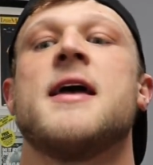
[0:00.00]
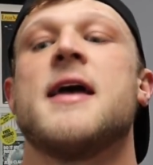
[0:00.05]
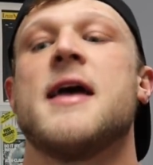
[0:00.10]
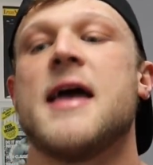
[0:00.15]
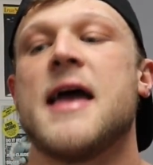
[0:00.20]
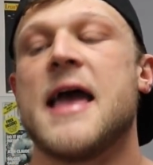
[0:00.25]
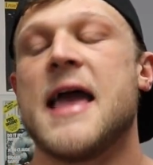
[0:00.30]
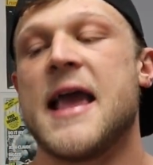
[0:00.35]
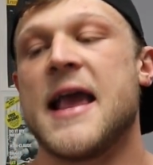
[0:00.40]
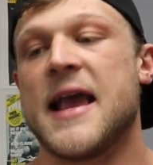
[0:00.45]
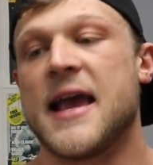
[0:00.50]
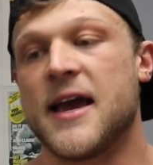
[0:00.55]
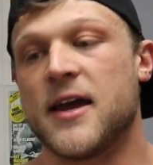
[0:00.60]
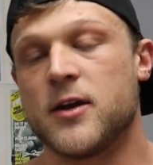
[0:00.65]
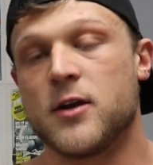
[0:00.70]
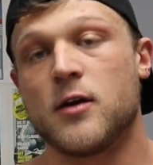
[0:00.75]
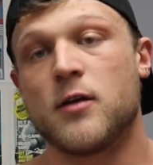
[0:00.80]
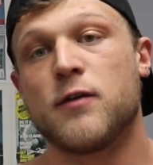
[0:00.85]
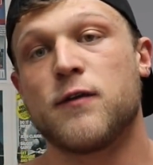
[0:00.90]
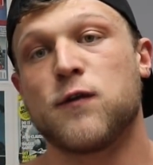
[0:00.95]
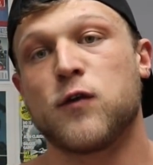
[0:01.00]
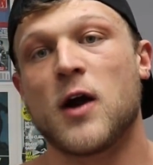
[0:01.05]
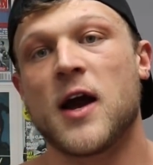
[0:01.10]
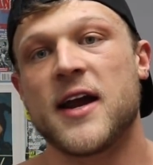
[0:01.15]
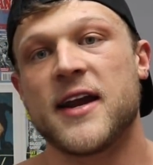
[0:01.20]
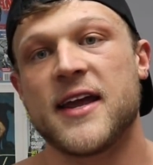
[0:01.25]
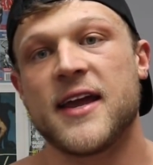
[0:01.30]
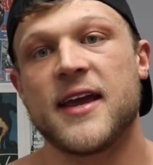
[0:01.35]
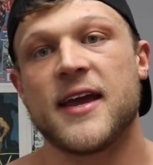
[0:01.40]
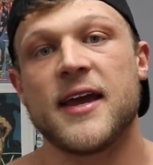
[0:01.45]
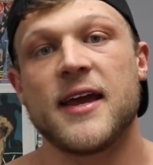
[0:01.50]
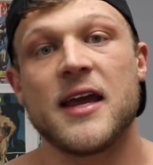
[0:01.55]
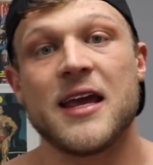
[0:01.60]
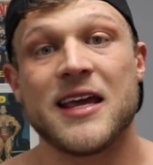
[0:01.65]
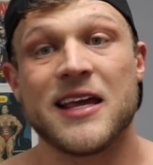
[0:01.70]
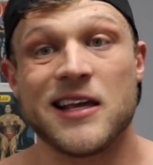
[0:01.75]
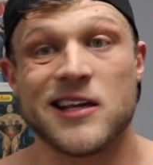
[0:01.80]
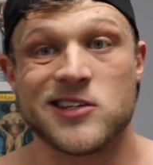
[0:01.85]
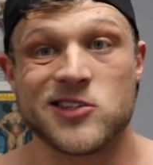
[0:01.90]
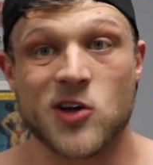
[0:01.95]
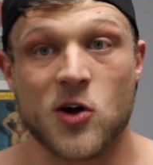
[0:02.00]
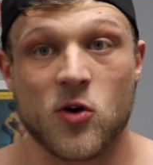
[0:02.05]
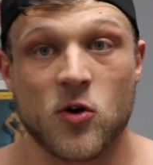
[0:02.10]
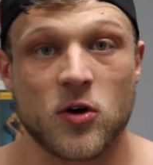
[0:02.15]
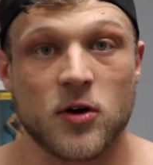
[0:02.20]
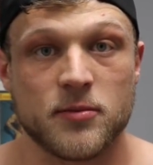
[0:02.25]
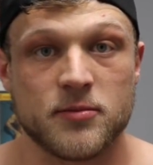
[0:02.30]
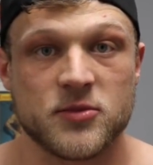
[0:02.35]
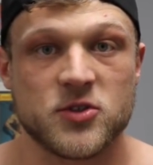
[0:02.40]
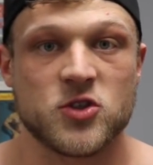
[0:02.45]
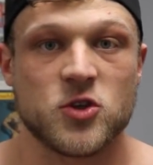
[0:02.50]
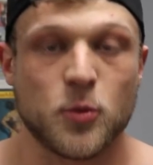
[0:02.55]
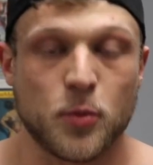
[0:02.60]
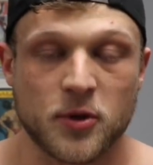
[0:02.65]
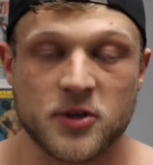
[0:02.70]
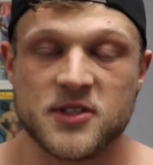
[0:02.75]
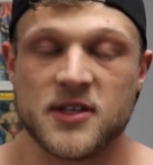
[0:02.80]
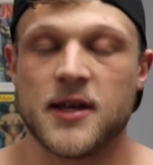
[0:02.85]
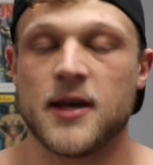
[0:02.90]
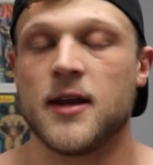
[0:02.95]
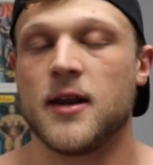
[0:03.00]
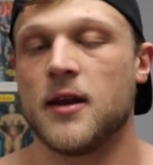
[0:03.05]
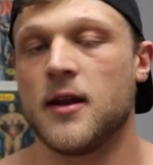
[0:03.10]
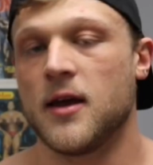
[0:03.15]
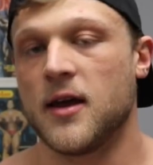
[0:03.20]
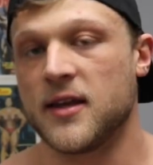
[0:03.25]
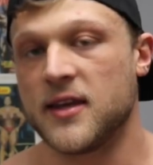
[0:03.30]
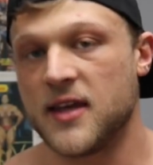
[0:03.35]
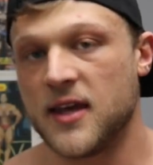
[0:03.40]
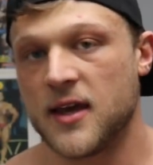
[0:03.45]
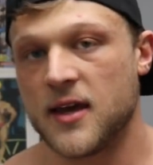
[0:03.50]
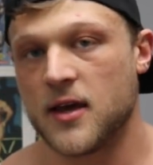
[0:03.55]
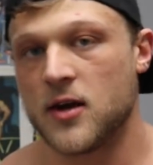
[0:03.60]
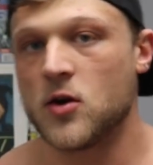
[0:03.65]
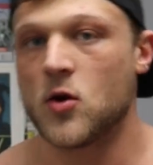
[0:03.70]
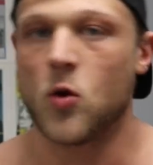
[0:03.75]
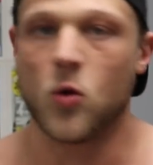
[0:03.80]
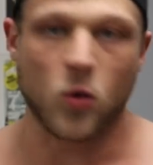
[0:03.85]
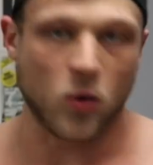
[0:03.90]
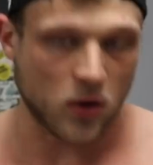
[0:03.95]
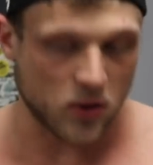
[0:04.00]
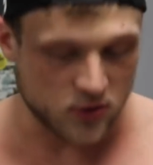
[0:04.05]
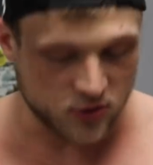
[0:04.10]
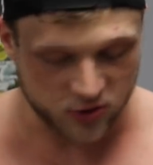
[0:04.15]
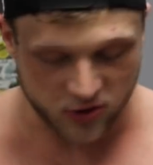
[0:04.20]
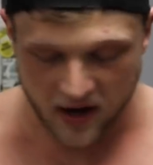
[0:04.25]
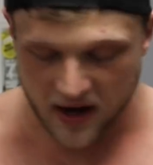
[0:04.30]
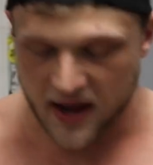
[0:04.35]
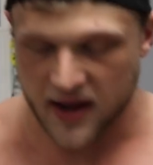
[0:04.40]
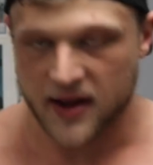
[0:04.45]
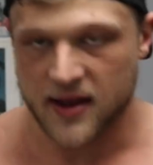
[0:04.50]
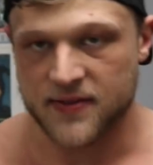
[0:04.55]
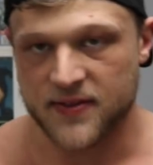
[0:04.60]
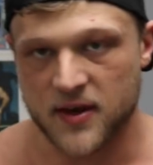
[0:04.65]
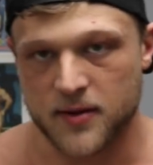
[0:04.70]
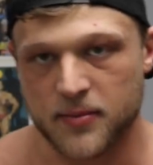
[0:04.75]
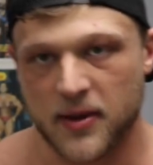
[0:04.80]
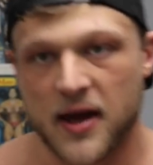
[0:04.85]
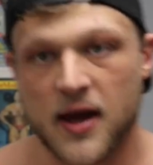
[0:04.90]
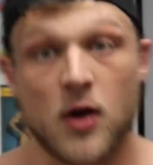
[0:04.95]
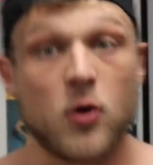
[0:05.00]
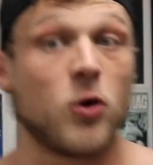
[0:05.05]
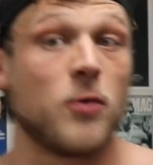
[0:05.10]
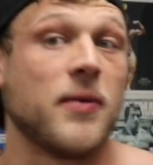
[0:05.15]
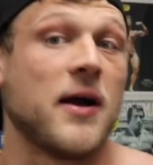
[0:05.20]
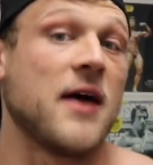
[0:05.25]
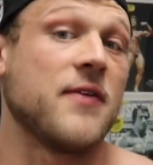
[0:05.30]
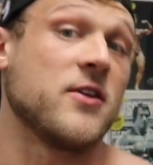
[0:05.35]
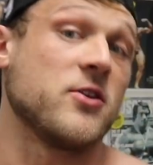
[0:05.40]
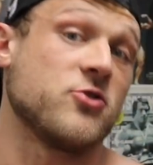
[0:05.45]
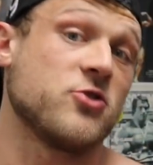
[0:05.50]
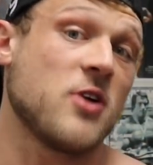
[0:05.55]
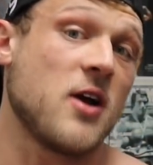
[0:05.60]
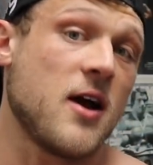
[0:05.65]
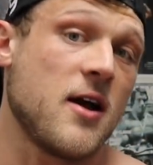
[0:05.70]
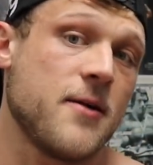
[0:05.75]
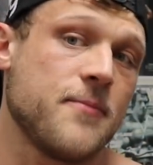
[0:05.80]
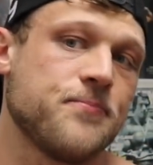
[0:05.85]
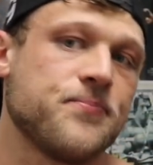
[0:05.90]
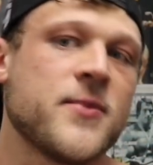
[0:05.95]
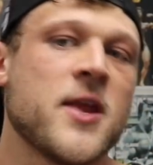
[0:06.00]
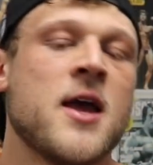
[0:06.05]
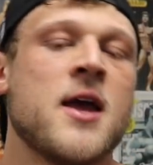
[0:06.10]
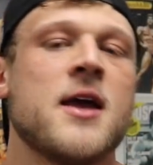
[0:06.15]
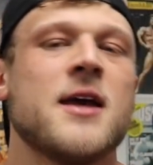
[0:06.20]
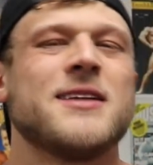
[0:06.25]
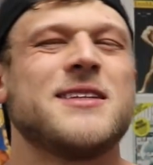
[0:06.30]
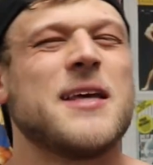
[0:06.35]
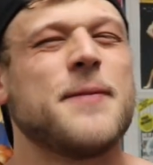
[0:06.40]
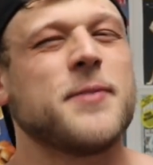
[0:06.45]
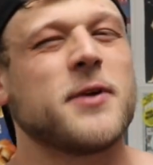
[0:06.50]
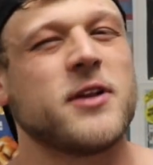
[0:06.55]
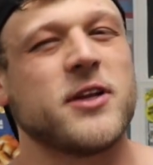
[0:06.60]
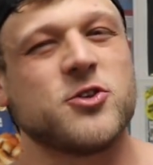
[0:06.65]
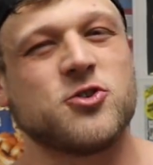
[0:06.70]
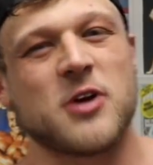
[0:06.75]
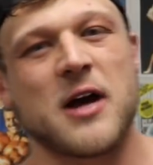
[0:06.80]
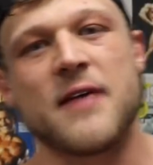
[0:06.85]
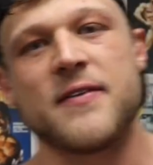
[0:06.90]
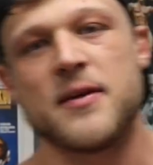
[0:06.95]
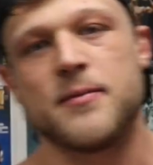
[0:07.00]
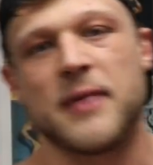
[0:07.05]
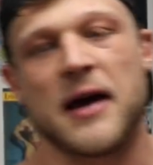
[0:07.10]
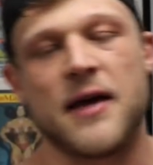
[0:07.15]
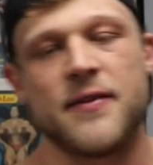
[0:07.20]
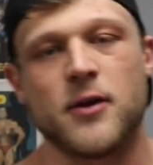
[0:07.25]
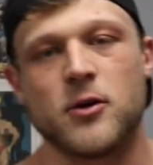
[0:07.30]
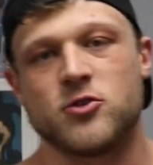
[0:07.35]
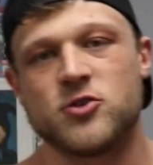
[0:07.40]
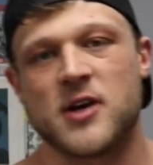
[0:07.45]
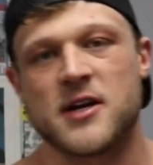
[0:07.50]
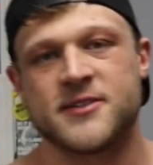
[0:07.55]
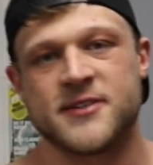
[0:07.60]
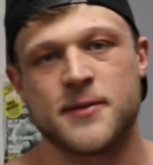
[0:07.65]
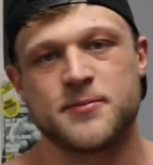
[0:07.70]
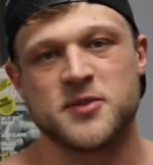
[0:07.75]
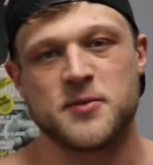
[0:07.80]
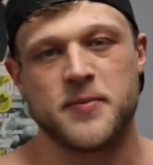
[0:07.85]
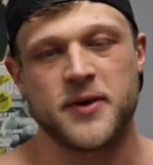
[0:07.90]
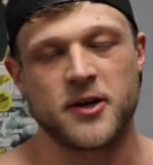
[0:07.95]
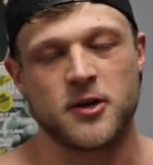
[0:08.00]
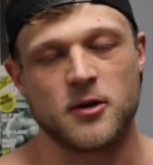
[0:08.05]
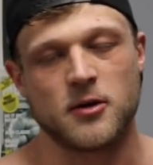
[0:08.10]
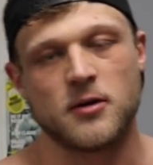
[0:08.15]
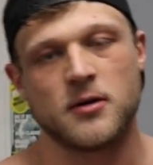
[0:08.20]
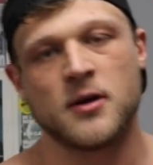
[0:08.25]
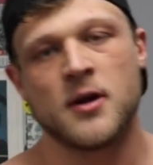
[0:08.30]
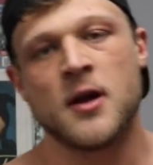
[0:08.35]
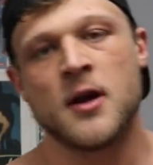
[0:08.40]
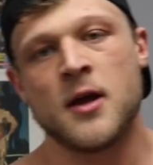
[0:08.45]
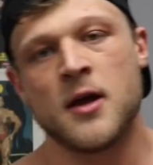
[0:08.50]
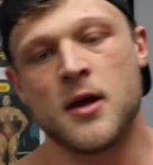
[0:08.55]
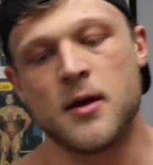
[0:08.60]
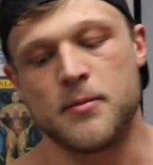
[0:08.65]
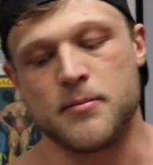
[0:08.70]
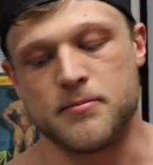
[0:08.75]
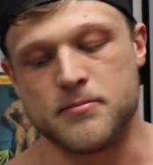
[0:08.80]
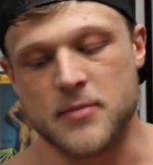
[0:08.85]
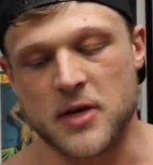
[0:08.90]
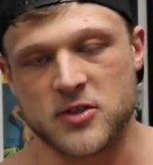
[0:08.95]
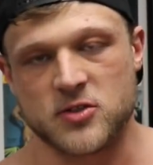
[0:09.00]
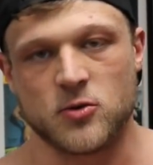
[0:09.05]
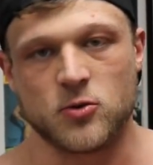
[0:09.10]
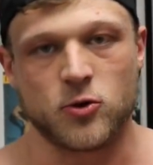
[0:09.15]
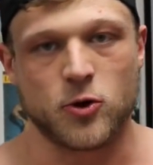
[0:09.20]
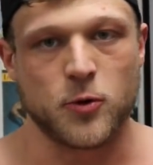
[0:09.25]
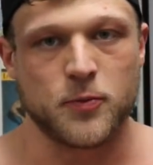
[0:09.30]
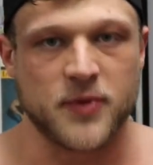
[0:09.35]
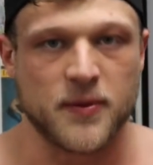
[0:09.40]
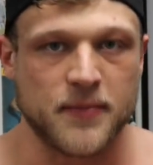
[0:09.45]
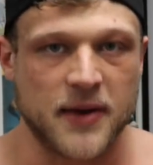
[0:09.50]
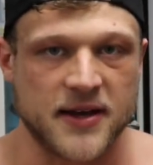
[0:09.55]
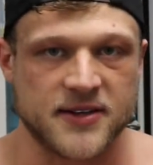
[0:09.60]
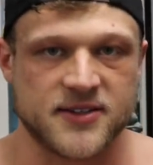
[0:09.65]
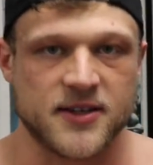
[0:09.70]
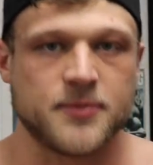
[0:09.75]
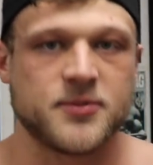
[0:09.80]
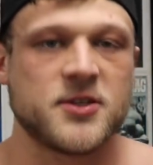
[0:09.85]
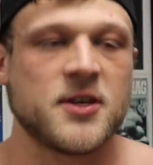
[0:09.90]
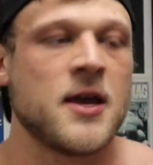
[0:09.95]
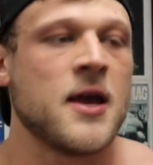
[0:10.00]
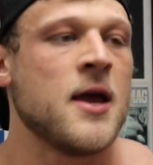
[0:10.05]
And Friday is arms, superset again, or tri and then bi, or bi then tri. Typically tri then bi though. Triceps a bigger muscle group than biceps.